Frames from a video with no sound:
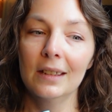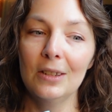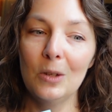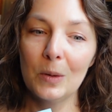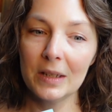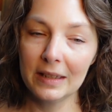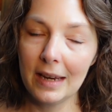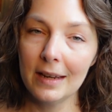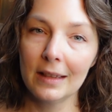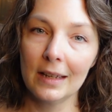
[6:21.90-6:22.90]
you could
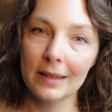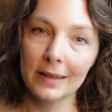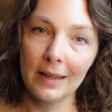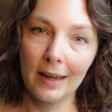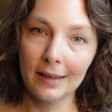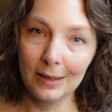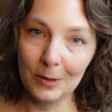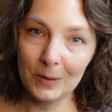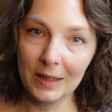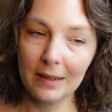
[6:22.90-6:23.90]
take this and
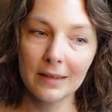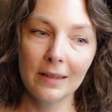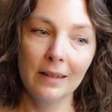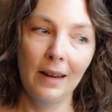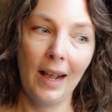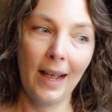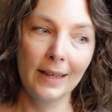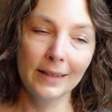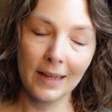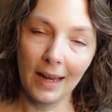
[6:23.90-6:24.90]
use it
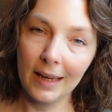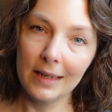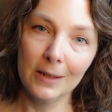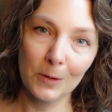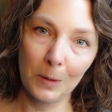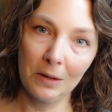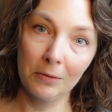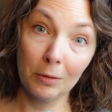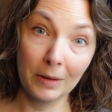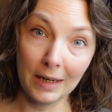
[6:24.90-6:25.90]
as any sort
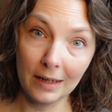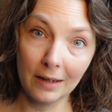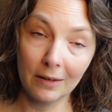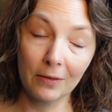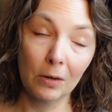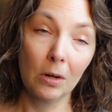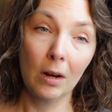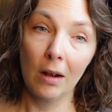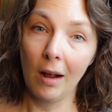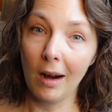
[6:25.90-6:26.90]
of creative
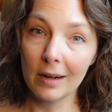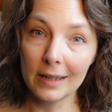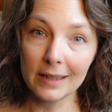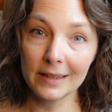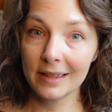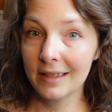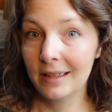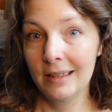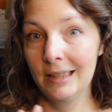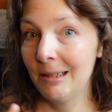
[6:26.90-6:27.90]
artist,
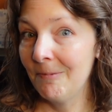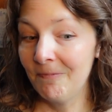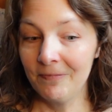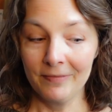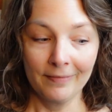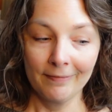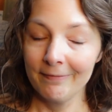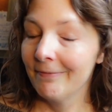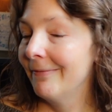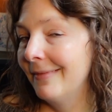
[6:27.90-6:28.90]

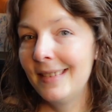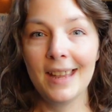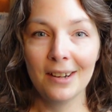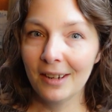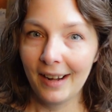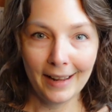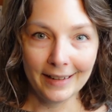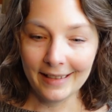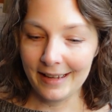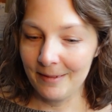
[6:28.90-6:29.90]
knitter,
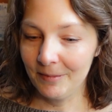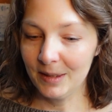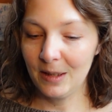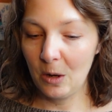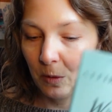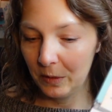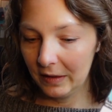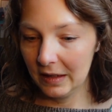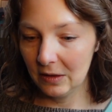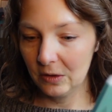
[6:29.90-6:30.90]
anything. So
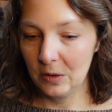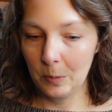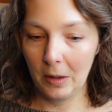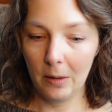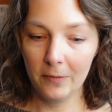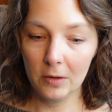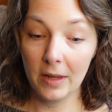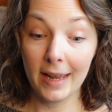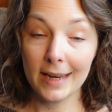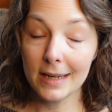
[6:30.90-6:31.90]
these are super helpful,
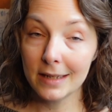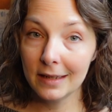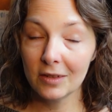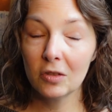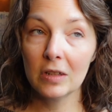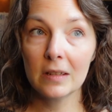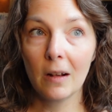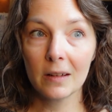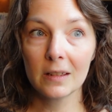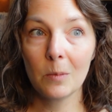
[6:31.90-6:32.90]
and she
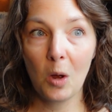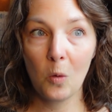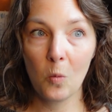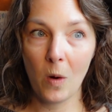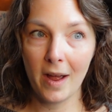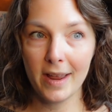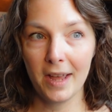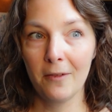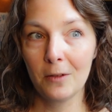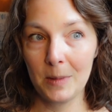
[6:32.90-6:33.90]
talks about why
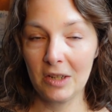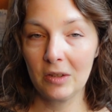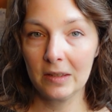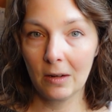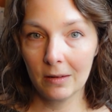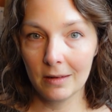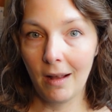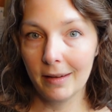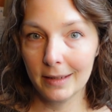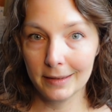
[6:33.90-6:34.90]
affirmations are
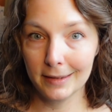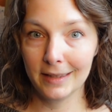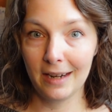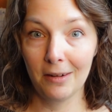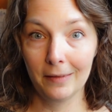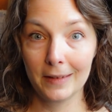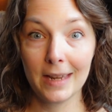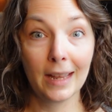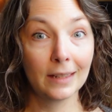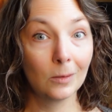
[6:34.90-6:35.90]
not
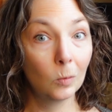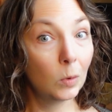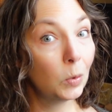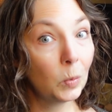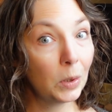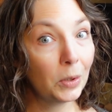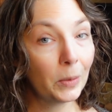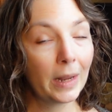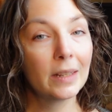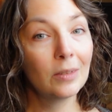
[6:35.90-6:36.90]
necessarily as woo-woo
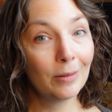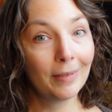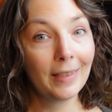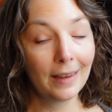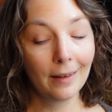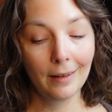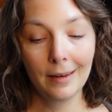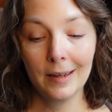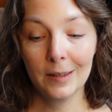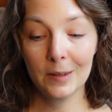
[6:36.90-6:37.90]
as you think.
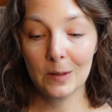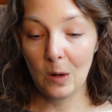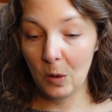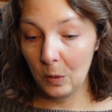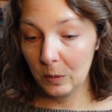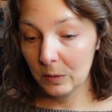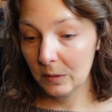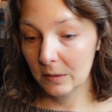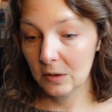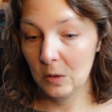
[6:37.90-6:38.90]
So
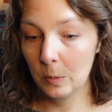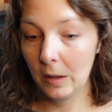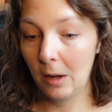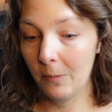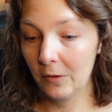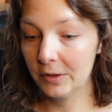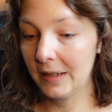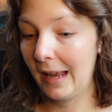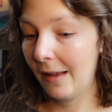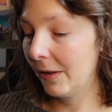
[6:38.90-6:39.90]
super helpful
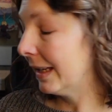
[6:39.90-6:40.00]
to have. I